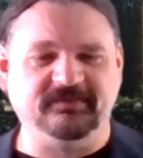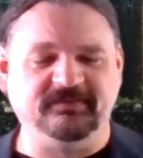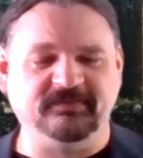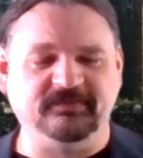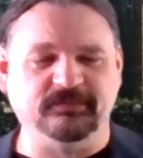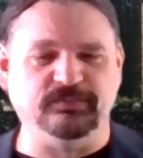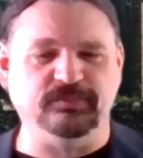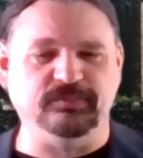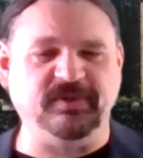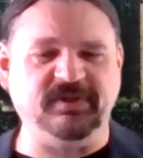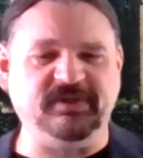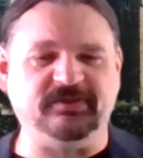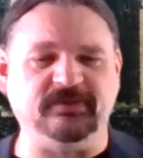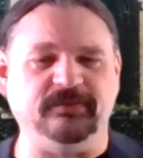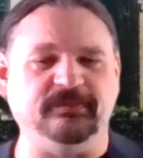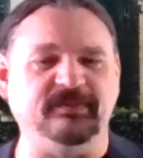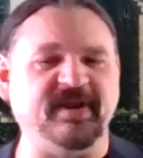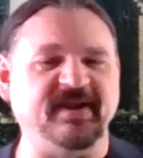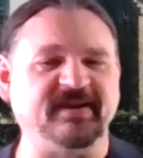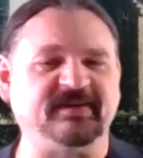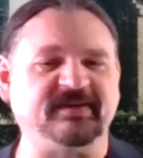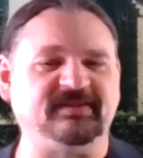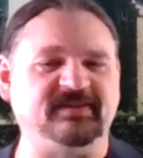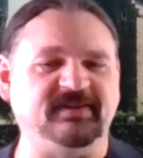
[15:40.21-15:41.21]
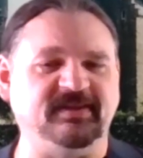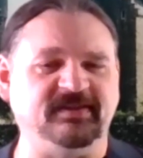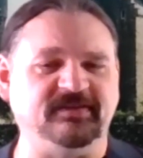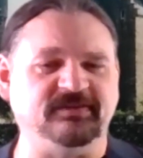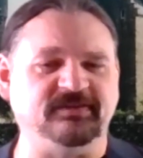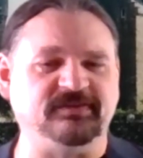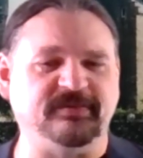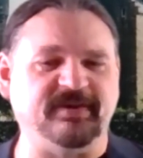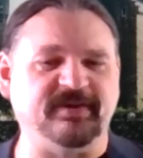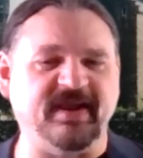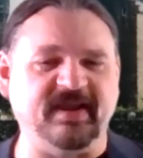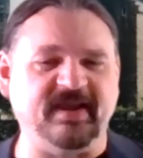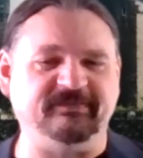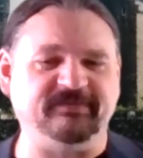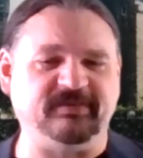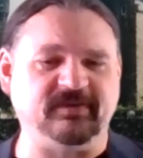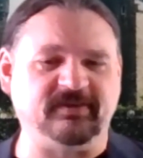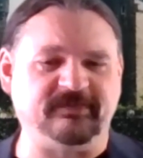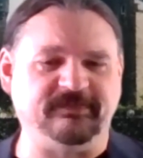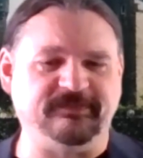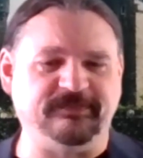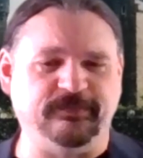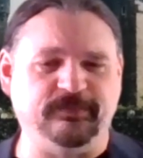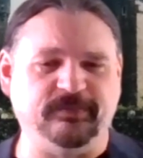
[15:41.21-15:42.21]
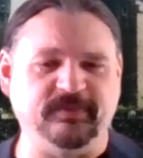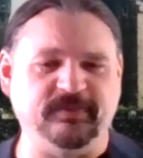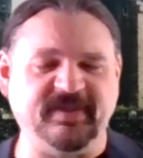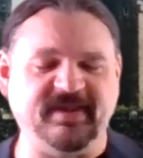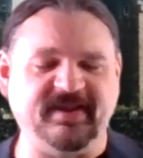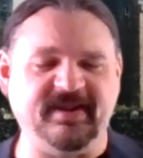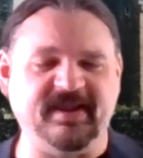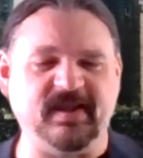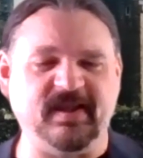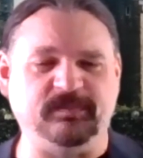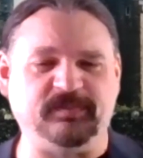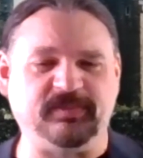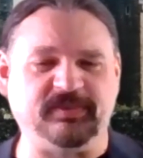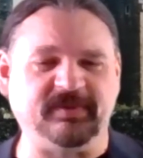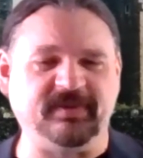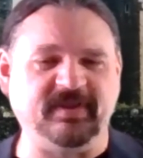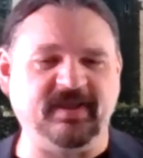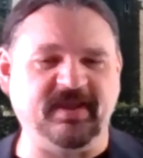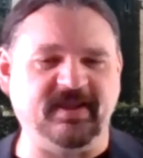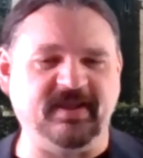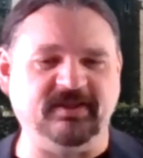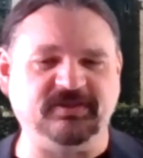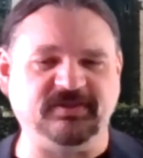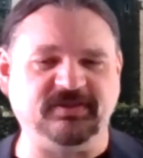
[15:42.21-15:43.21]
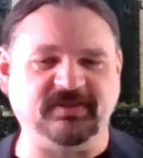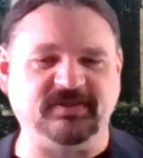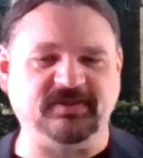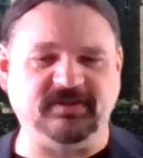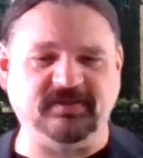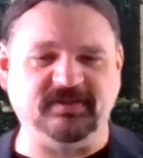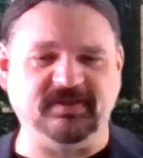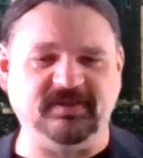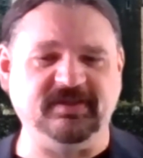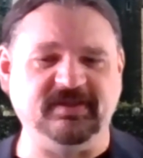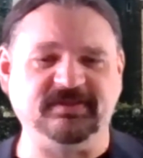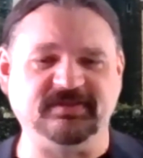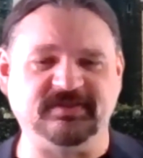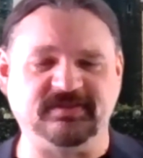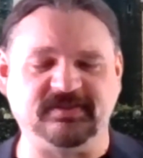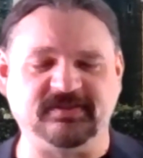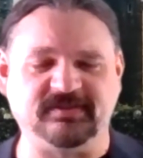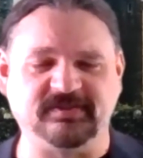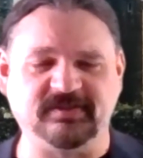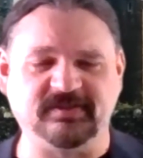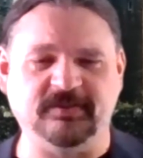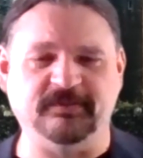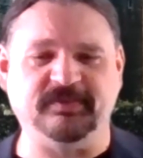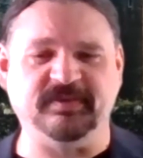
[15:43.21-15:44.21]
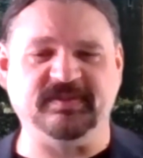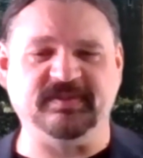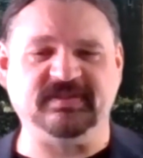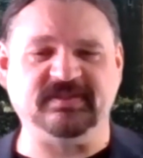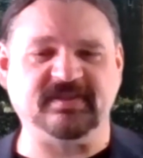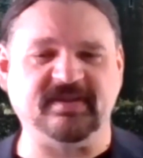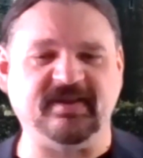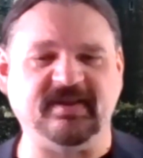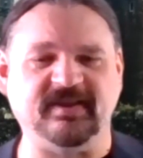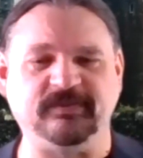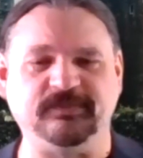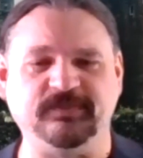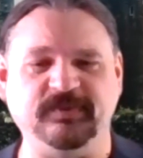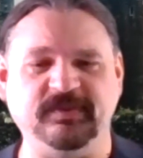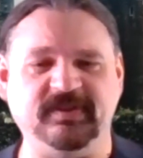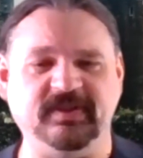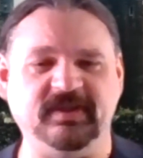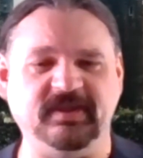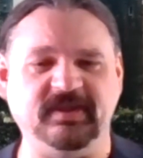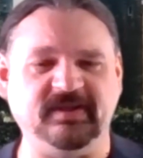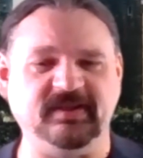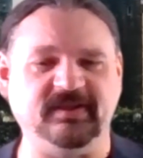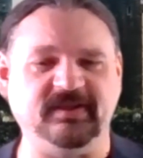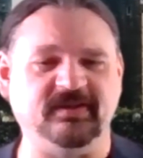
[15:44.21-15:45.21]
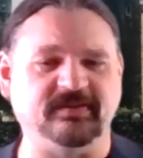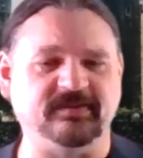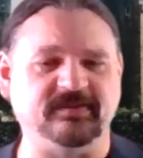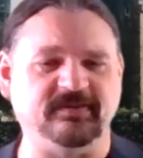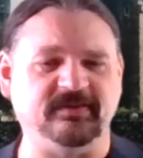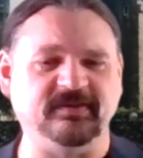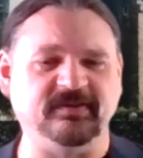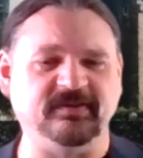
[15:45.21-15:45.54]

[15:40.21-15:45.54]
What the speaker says: redirecting traffic for that application needs to coincide with any other